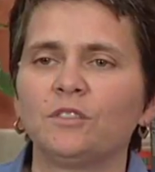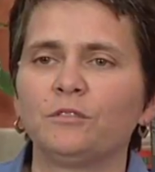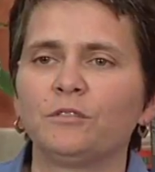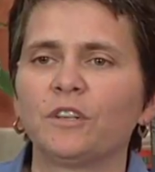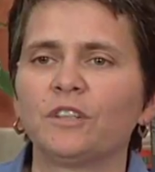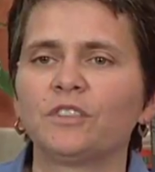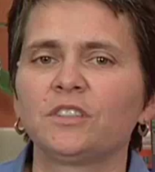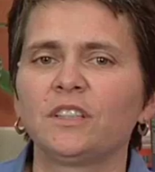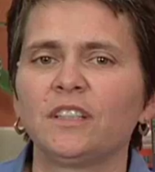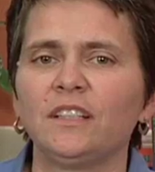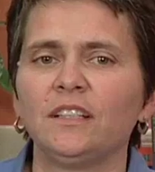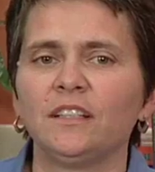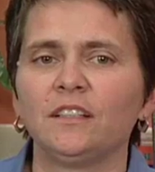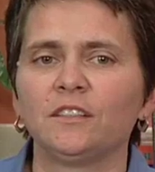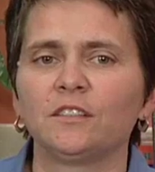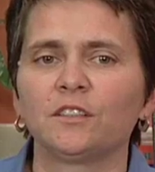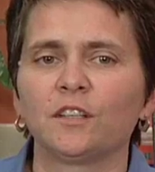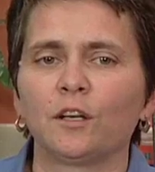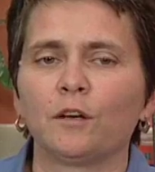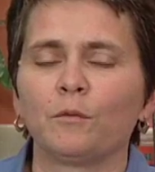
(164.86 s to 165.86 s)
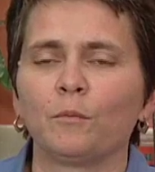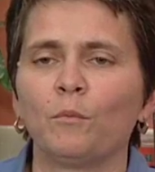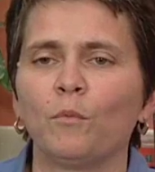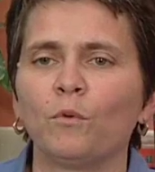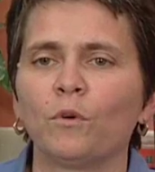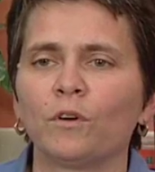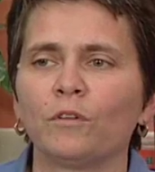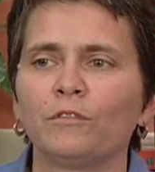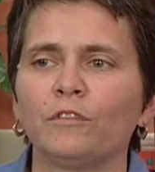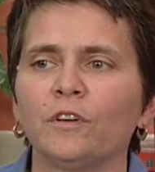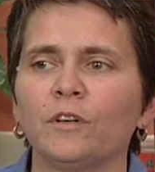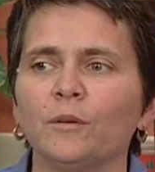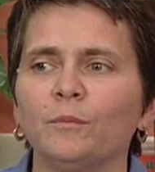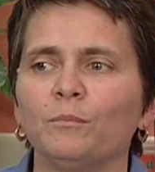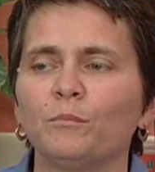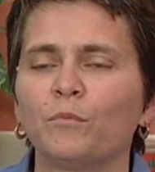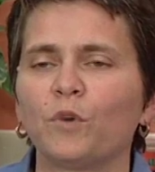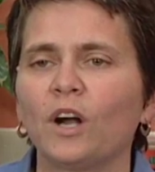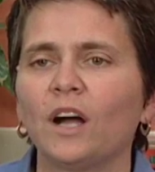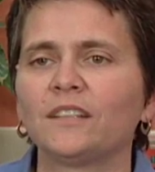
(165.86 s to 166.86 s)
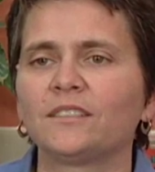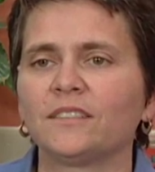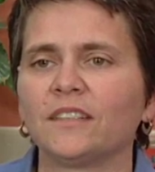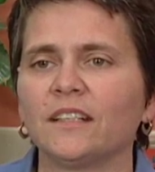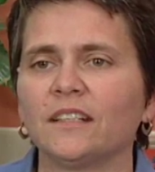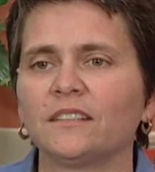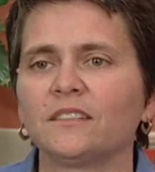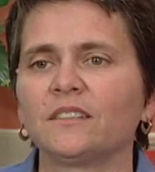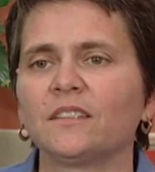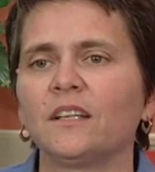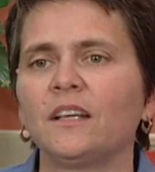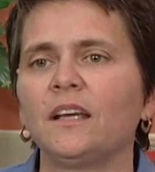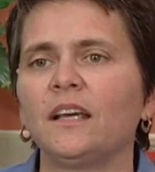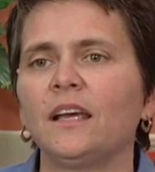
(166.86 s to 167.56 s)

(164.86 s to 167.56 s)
diversity is more of a process,